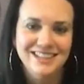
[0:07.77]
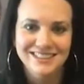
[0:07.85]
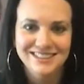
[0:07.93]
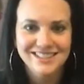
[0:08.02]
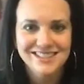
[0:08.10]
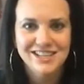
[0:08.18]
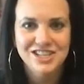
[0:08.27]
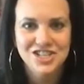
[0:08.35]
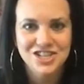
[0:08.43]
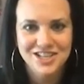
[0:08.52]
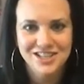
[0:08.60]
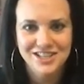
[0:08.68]
Dr.
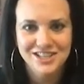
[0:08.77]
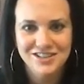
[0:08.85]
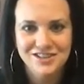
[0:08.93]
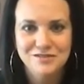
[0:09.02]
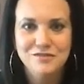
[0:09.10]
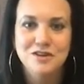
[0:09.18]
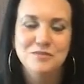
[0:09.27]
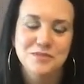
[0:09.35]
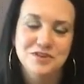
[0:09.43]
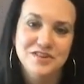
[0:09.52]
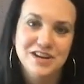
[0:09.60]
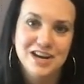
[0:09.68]
Sunshine here from
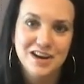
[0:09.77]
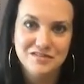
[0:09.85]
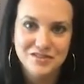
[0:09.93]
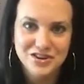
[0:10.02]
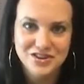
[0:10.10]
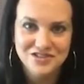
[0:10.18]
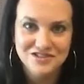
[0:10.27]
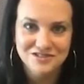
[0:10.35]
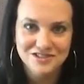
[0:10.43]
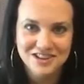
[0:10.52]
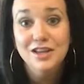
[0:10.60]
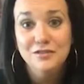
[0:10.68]
the Recovery Nook.
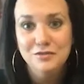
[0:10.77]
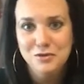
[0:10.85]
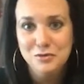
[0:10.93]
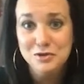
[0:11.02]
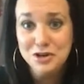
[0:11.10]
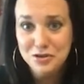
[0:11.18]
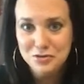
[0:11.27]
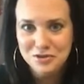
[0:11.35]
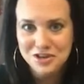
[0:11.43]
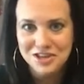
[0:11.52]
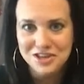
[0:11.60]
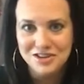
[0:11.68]
If you're new
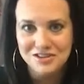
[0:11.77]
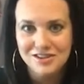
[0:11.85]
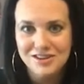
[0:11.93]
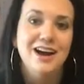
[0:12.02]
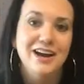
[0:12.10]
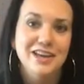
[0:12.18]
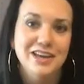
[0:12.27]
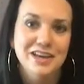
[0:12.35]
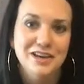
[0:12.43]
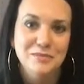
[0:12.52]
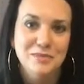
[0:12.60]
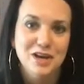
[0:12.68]
here, I
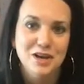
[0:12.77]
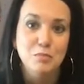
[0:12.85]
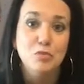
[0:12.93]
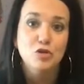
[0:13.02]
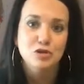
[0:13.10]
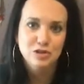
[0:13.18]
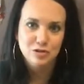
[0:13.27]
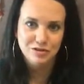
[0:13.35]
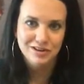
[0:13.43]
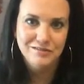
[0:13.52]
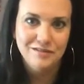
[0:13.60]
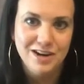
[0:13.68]
am a board
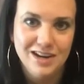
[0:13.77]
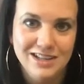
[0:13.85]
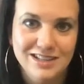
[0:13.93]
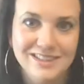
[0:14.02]
certified